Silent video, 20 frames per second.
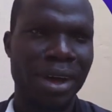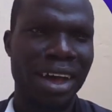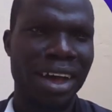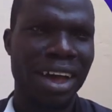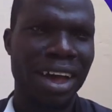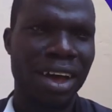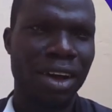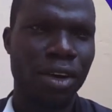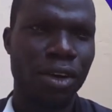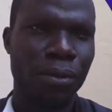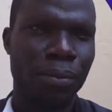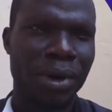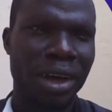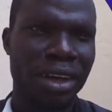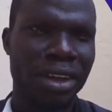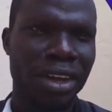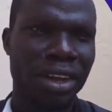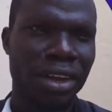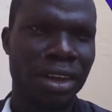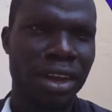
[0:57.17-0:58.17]
of
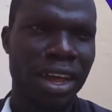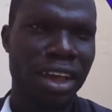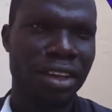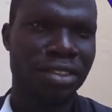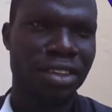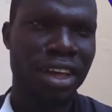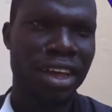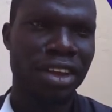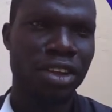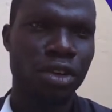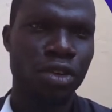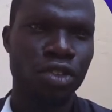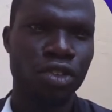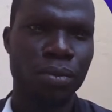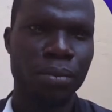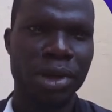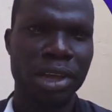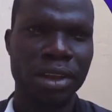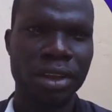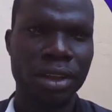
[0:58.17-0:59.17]
an Excel
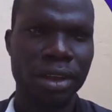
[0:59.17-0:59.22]
document.